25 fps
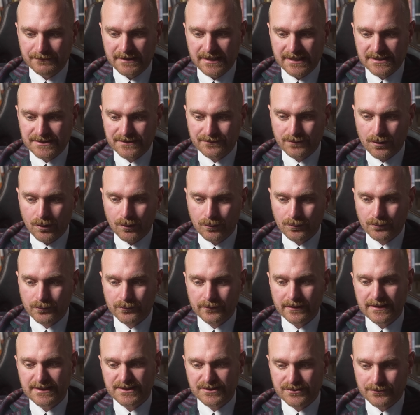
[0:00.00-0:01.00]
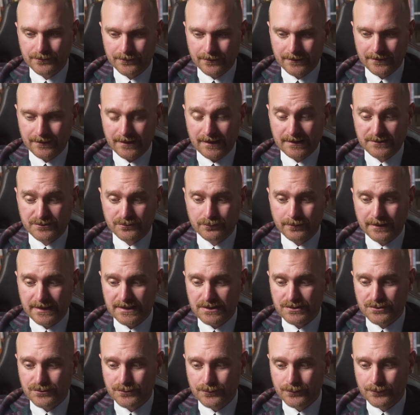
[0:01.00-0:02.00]
metres of concrete to a
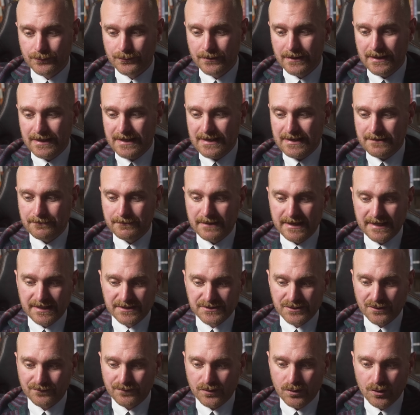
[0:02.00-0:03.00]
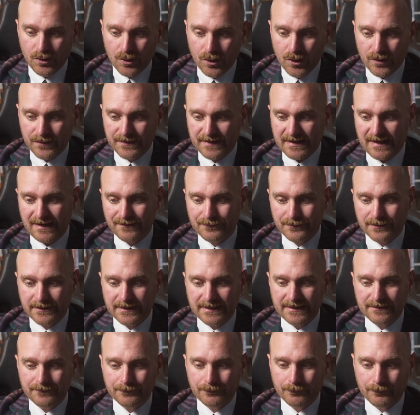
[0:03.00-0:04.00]
22 metres of earth
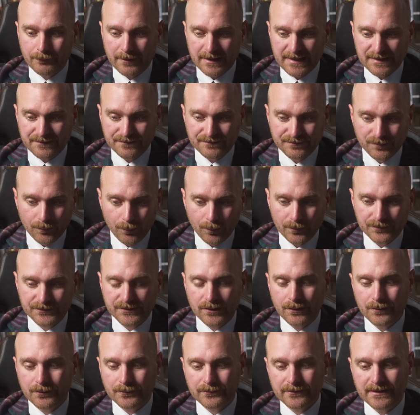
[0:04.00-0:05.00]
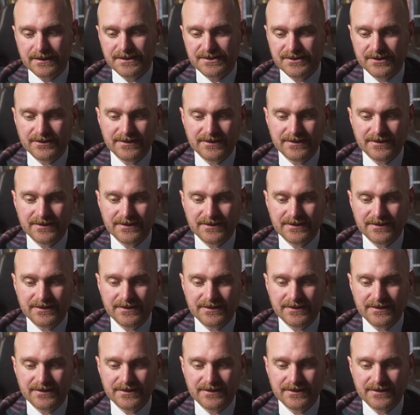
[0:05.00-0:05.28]
covering it, reinforced concrete.